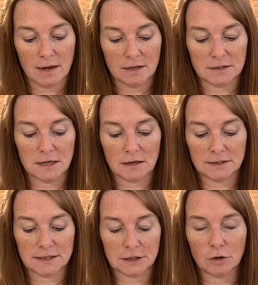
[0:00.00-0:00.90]

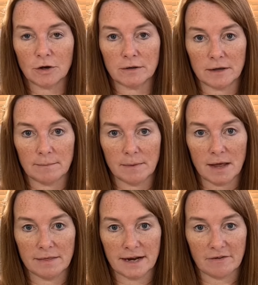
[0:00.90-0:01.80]
started to look at them
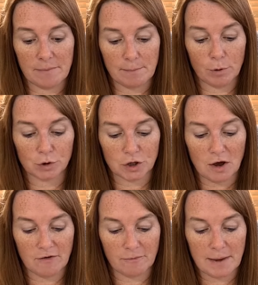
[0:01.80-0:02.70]
and then I've been put
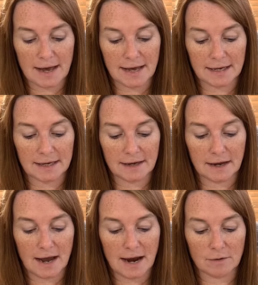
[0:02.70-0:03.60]
off by
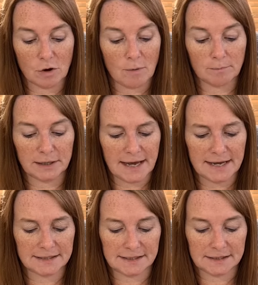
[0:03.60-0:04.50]
how
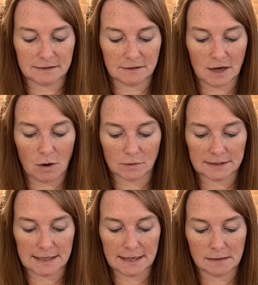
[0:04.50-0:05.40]
complicated they all
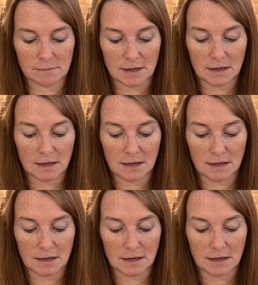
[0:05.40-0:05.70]
seem,